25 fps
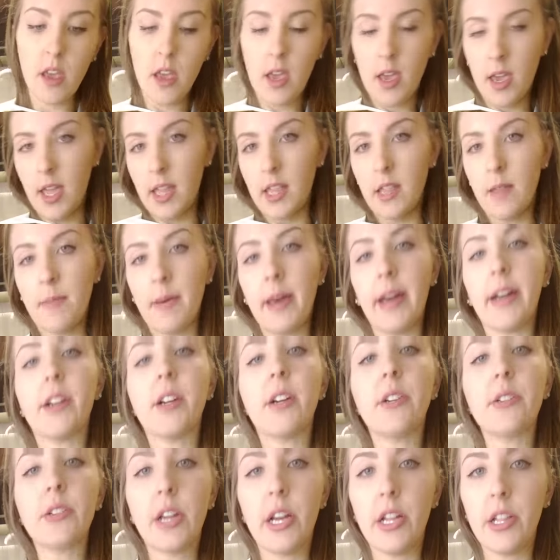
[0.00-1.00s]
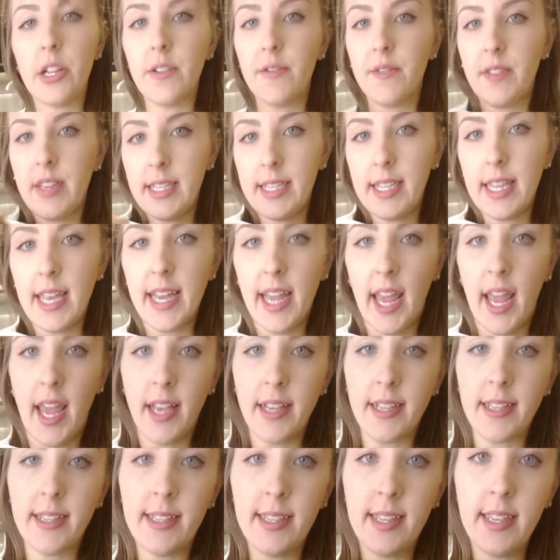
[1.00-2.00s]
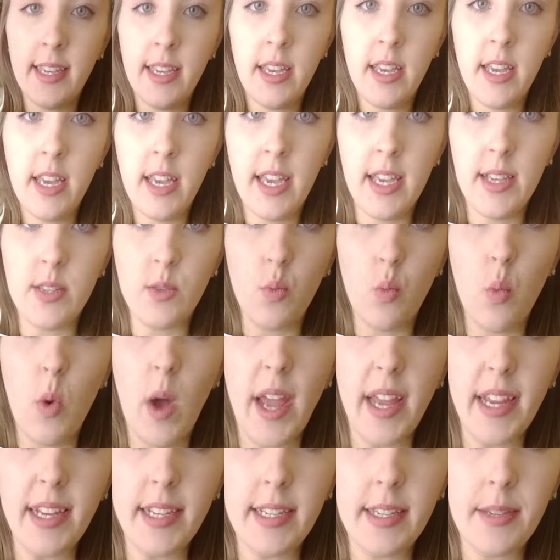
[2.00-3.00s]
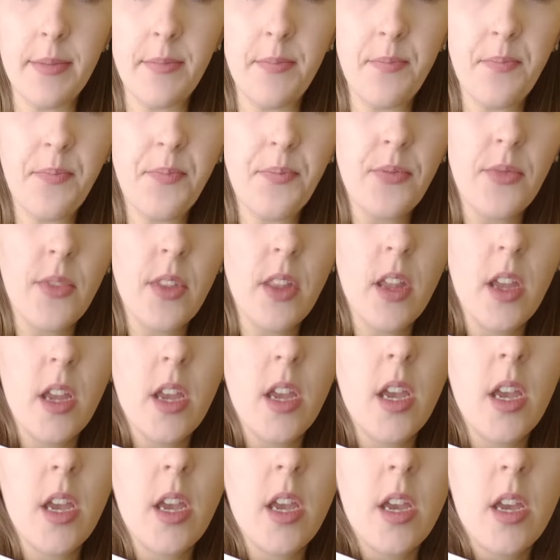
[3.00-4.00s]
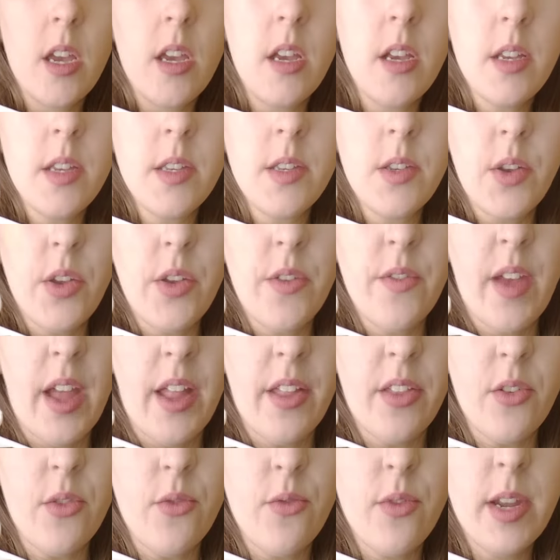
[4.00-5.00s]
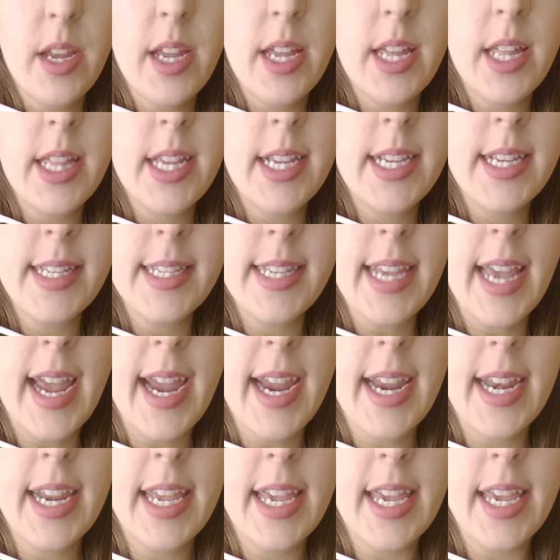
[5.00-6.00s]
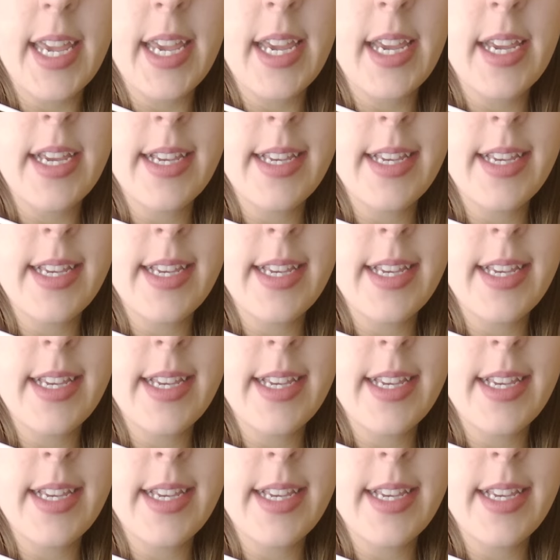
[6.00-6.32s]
and the background color of these leggings is white. So you've got the really tiny